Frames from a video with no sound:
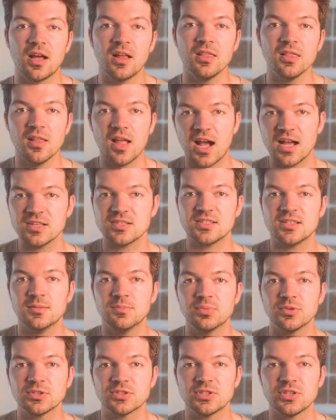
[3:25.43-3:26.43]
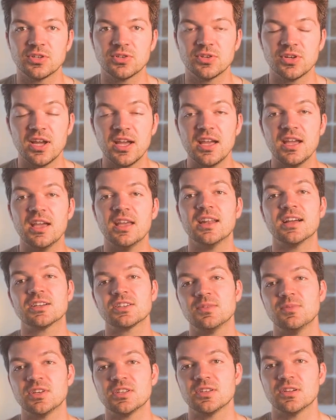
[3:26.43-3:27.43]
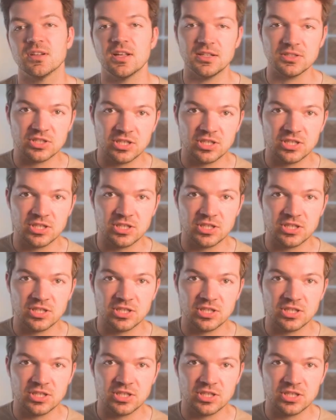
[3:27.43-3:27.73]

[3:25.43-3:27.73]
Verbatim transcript: a lot simpler to create and actually makes it a lot